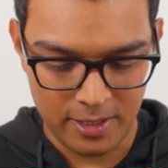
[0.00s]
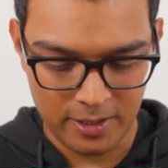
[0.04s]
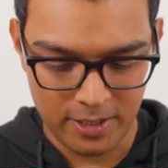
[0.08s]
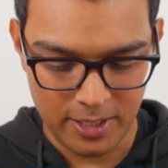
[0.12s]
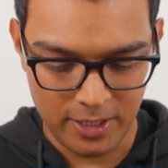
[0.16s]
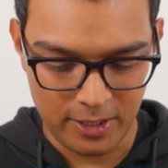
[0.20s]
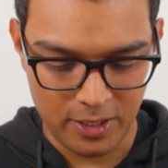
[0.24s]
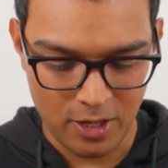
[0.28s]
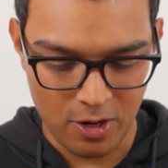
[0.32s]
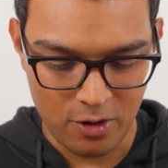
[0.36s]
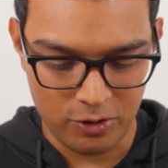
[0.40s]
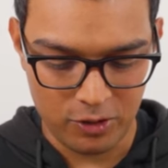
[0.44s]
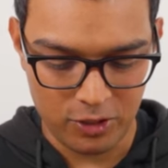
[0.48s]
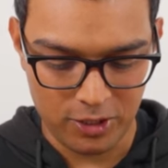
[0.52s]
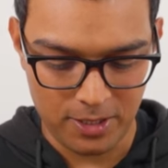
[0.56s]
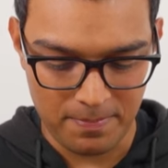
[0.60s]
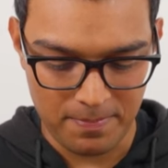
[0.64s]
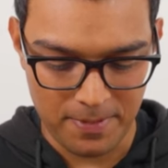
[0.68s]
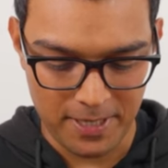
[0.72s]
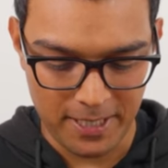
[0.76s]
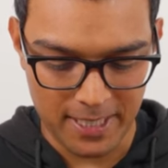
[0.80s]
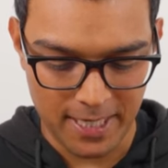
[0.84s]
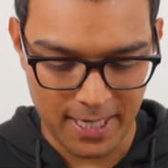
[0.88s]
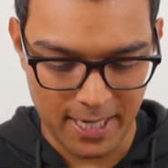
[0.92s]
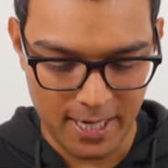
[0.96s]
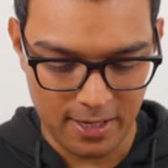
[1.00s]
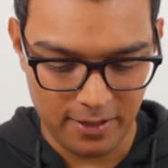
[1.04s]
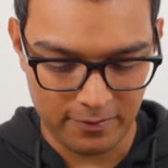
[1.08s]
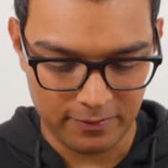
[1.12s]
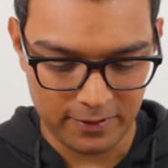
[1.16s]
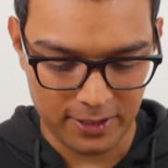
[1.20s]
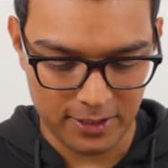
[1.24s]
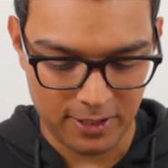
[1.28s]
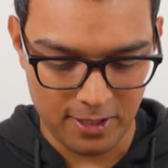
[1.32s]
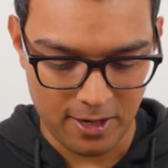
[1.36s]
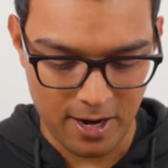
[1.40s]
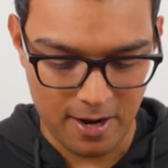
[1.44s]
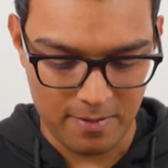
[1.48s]
Then go to the beginning of the
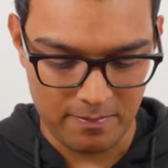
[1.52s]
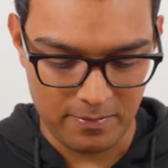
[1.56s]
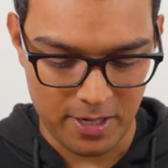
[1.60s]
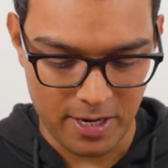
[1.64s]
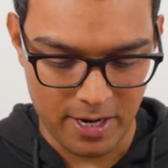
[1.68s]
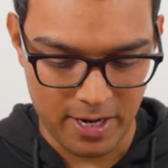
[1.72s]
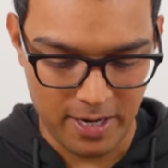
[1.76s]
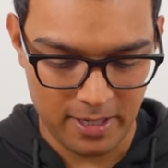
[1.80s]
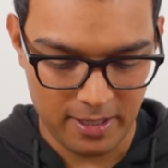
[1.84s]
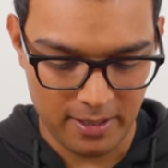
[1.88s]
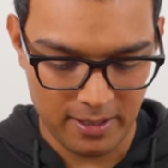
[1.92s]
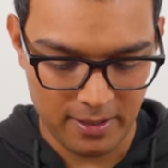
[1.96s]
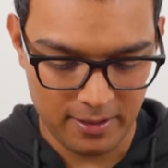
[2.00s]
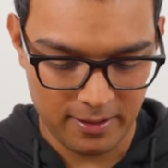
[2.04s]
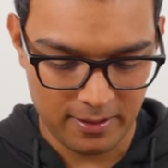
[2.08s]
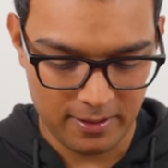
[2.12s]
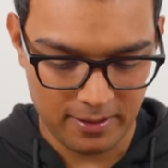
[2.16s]
timeline,